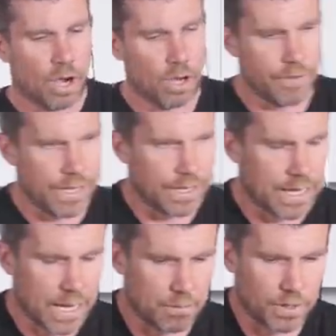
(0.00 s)
overhead
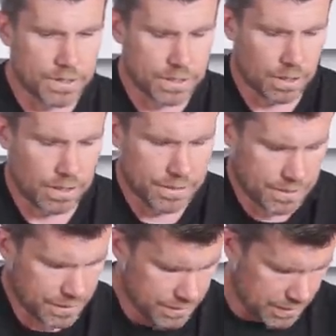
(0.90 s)
camera, so
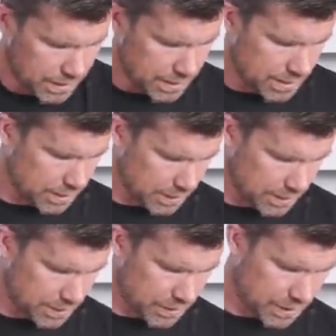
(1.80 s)
instead
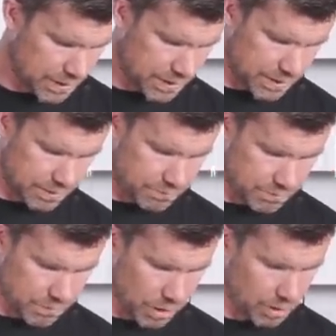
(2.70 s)
let's just
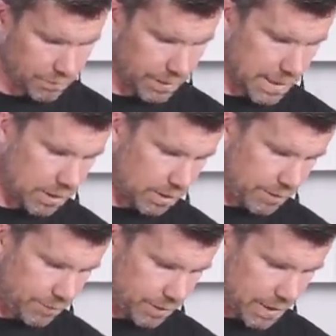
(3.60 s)
Hopefully our
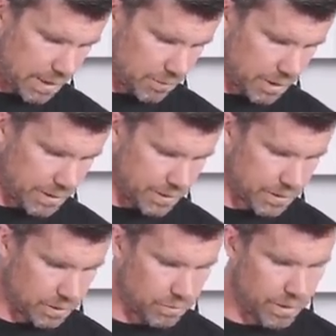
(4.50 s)
iPhone camera is
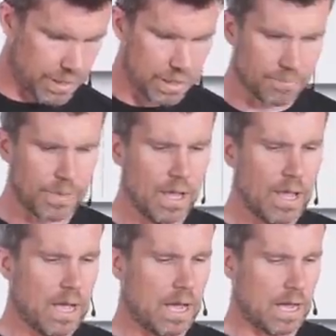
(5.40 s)
still working.
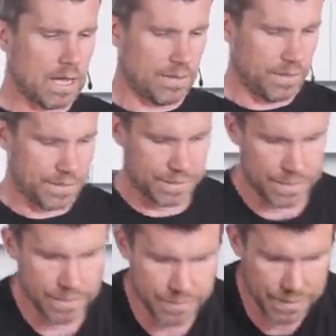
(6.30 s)
This
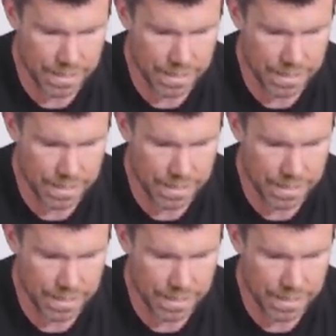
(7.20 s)
is